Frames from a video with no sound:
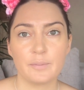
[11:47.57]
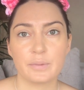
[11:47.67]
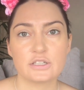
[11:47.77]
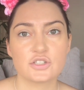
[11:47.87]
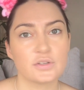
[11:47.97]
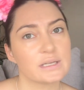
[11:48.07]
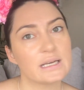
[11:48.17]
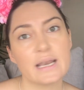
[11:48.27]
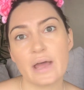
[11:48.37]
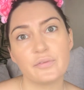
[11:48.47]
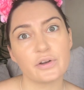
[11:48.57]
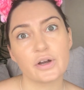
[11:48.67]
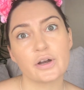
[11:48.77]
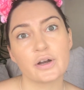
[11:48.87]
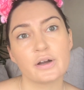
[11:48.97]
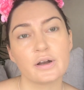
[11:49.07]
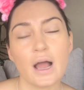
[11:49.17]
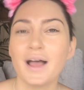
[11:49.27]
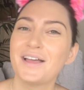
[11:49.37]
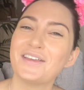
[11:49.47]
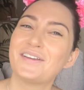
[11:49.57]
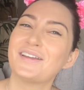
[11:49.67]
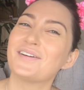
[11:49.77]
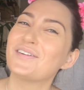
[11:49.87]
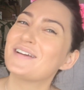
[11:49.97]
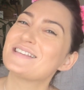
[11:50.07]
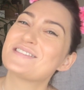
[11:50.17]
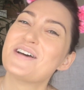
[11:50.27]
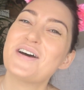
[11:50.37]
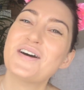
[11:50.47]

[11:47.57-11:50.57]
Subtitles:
but you can never, you can always